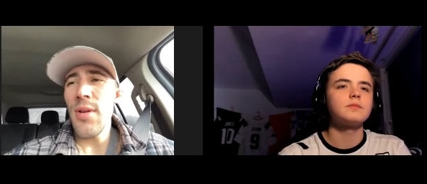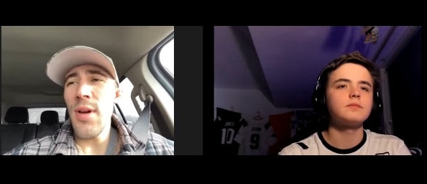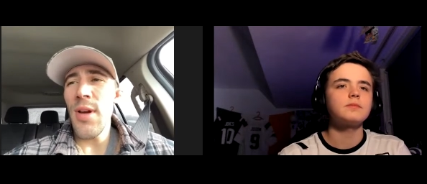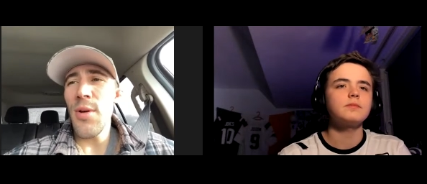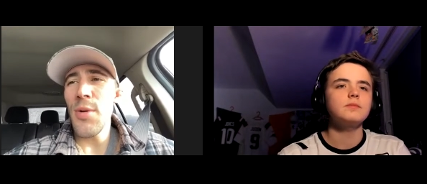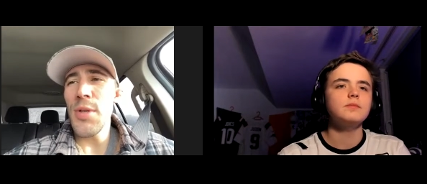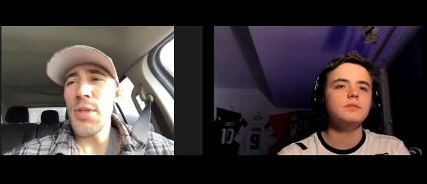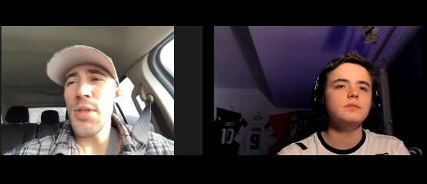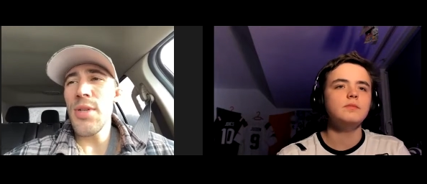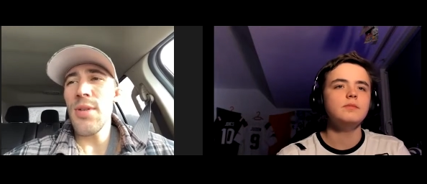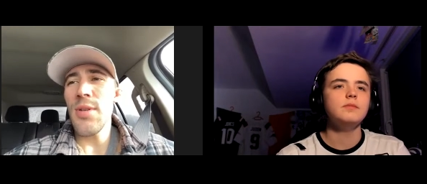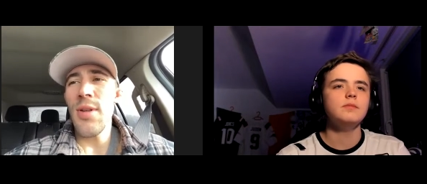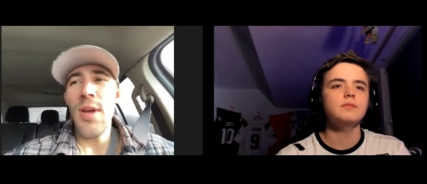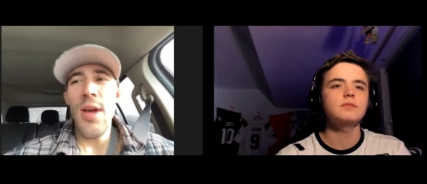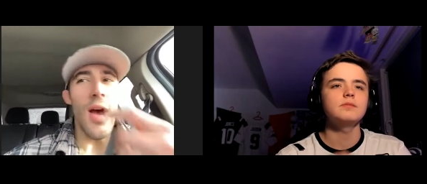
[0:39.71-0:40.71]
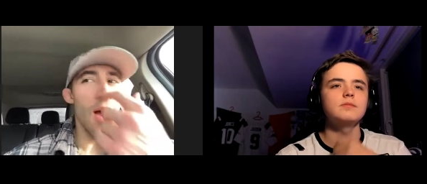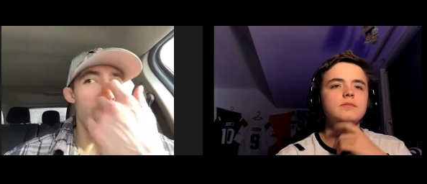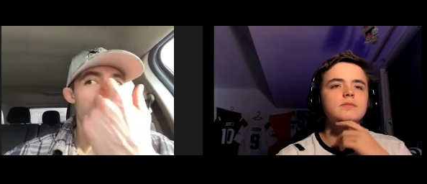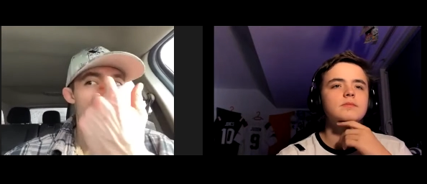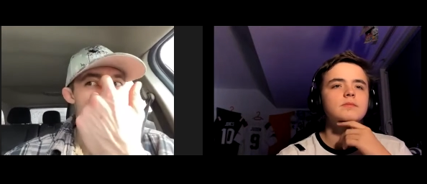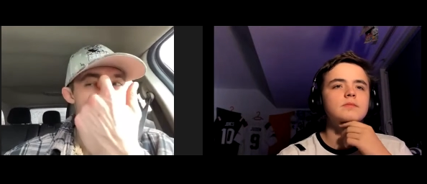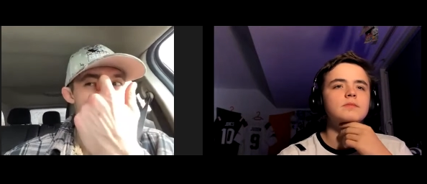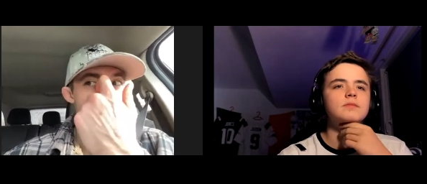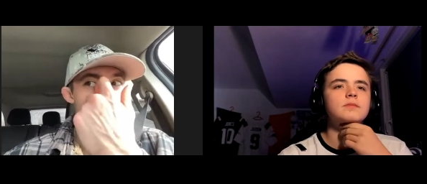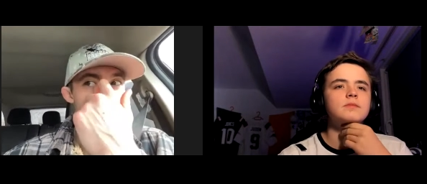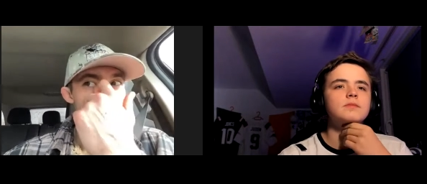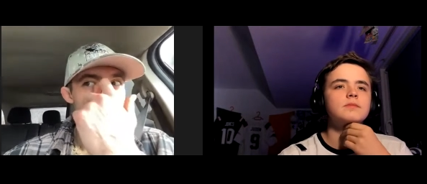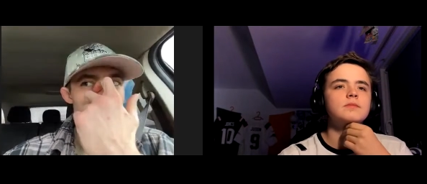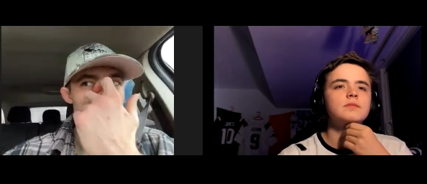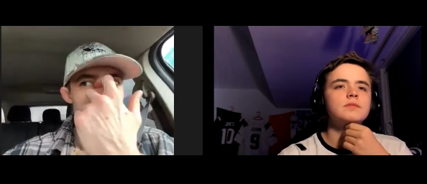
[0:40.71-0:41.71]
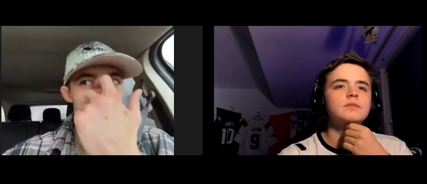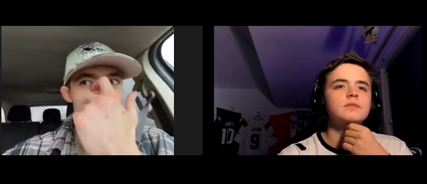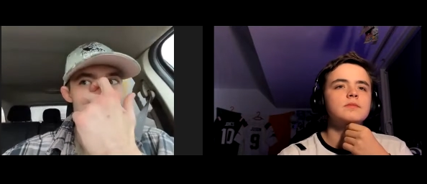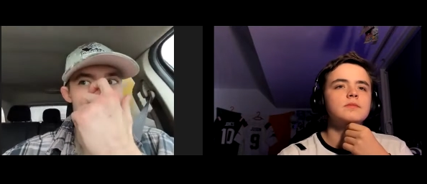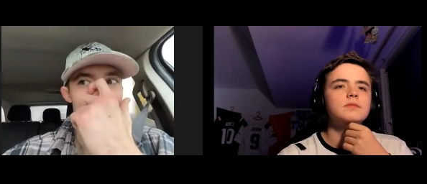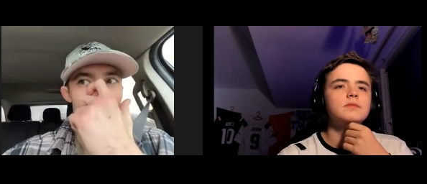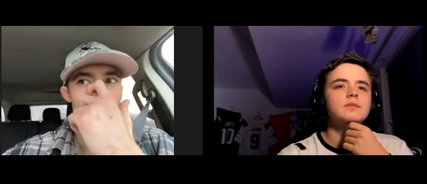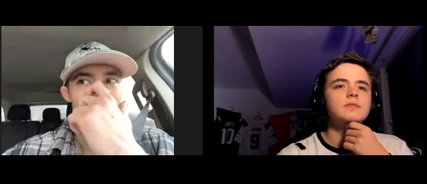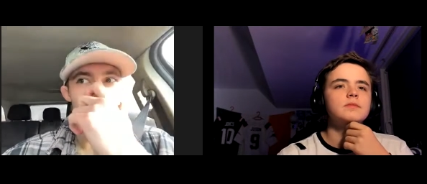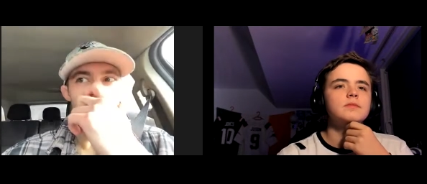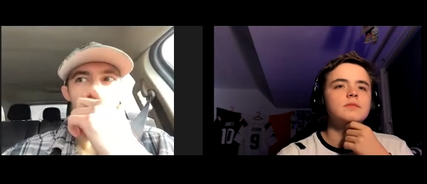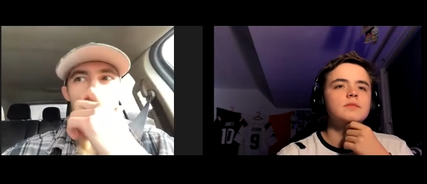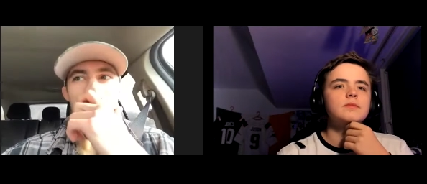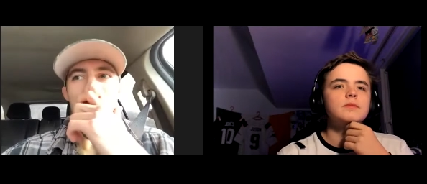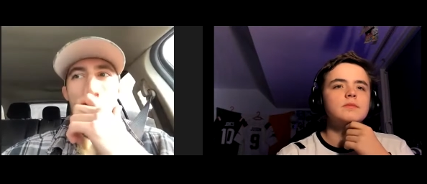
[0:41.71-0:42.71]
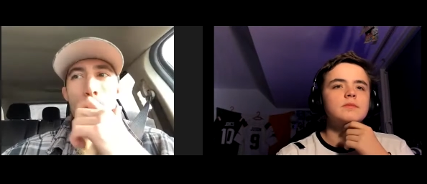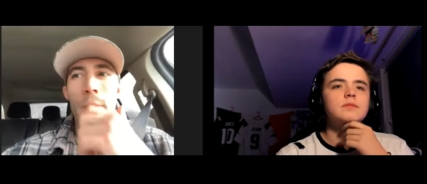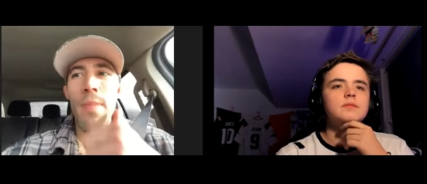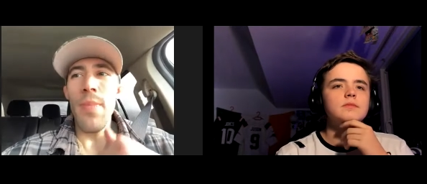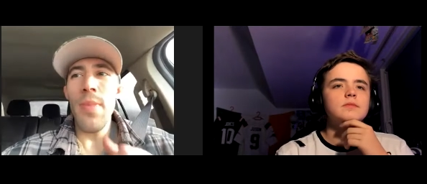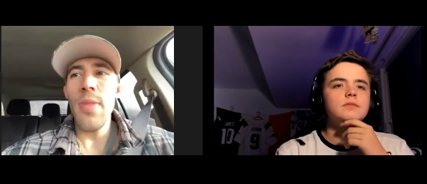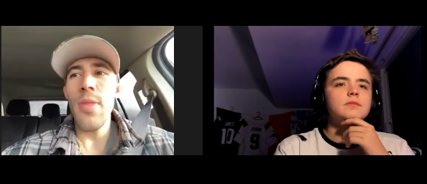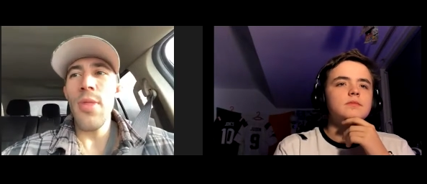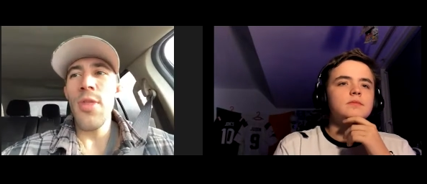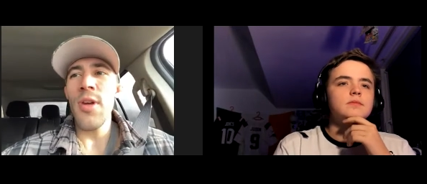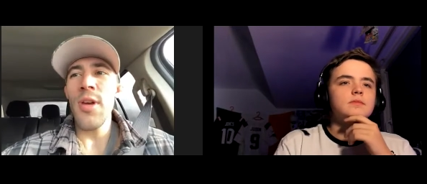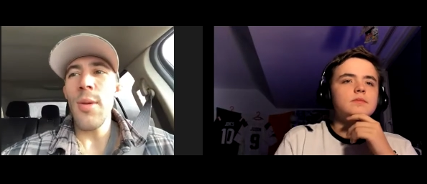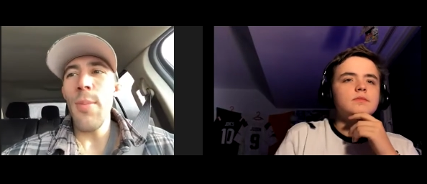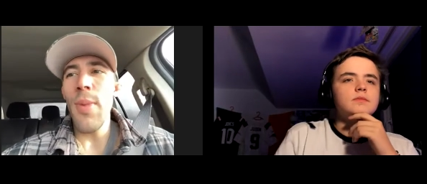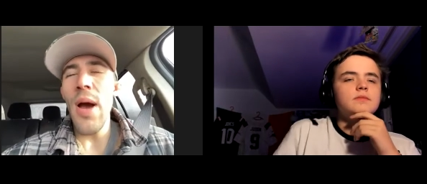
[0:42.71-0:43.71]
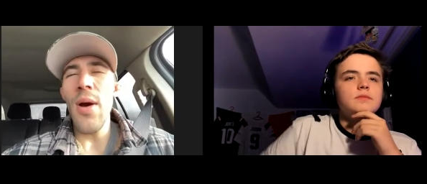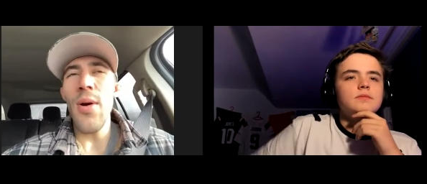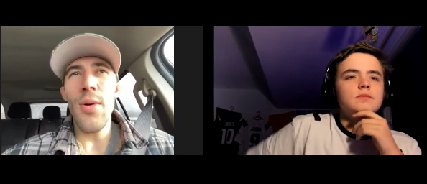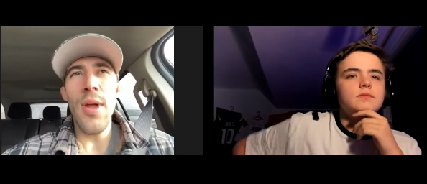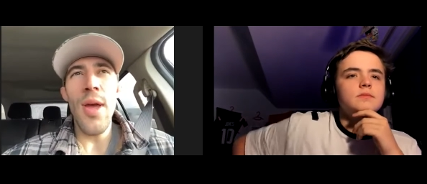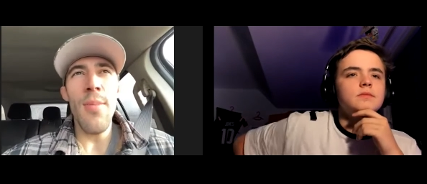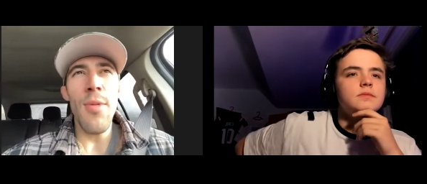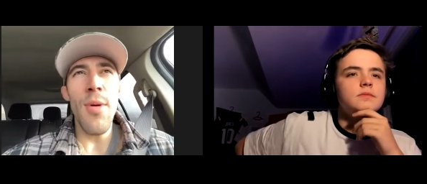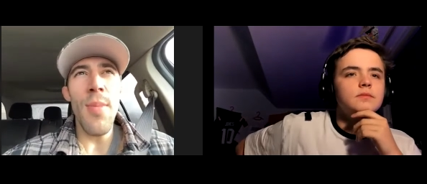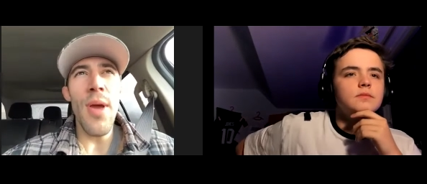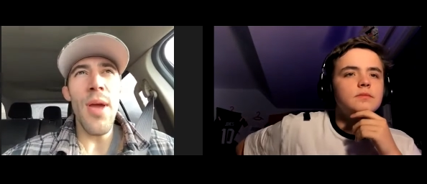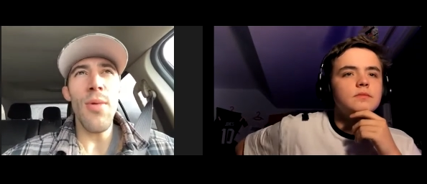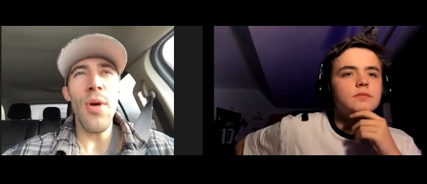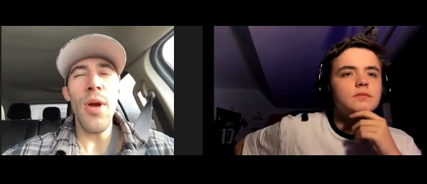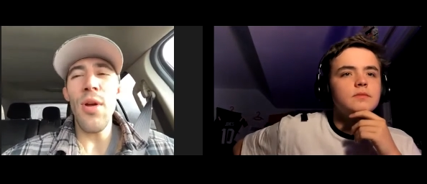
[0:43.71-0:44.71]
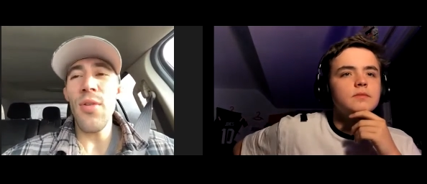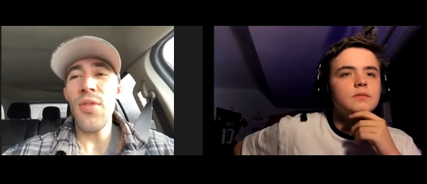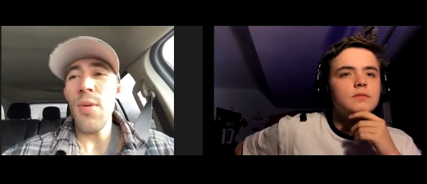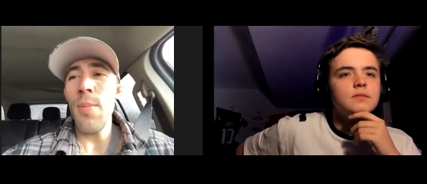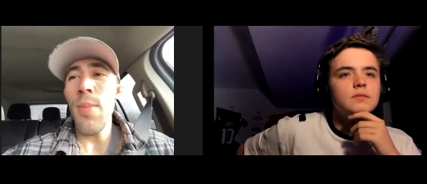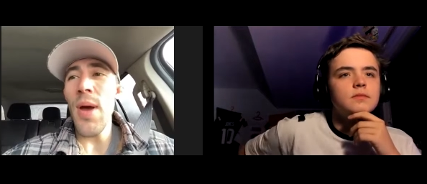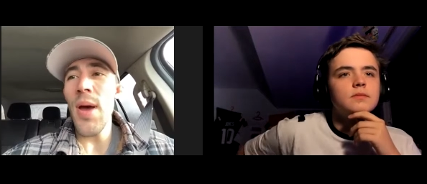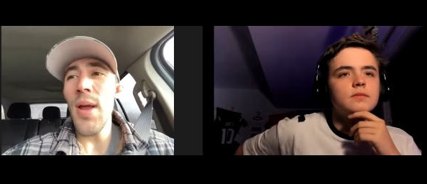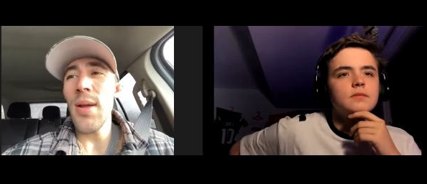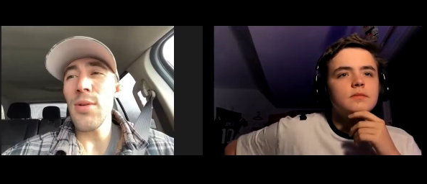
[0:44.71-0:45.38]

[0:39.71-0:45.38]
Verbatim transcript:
Speaker 1: I always I I honestly didn't think about MMA right off the bat.